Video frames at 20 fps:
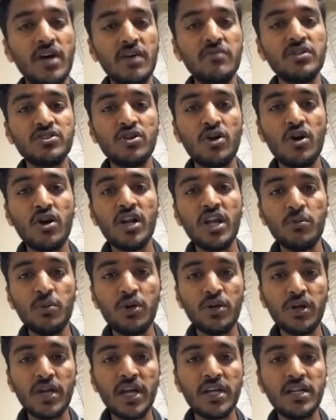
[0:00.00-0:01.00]
was not
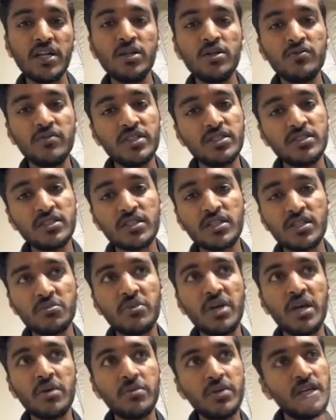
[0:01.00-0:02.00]
able to get into Windsor,
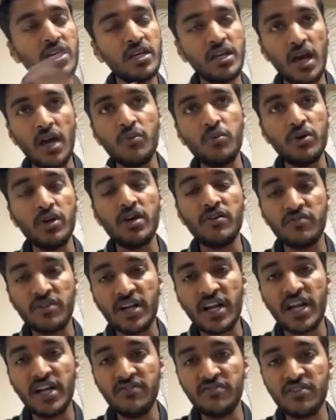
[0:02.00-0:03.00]
maybe I would have
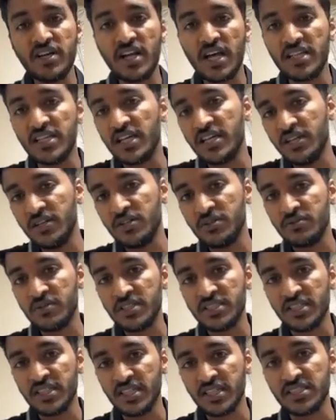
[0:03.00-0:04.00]
tried for other
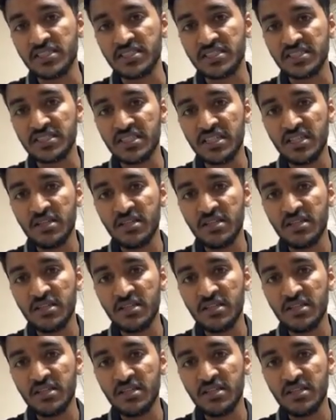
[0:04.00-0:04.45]
universities.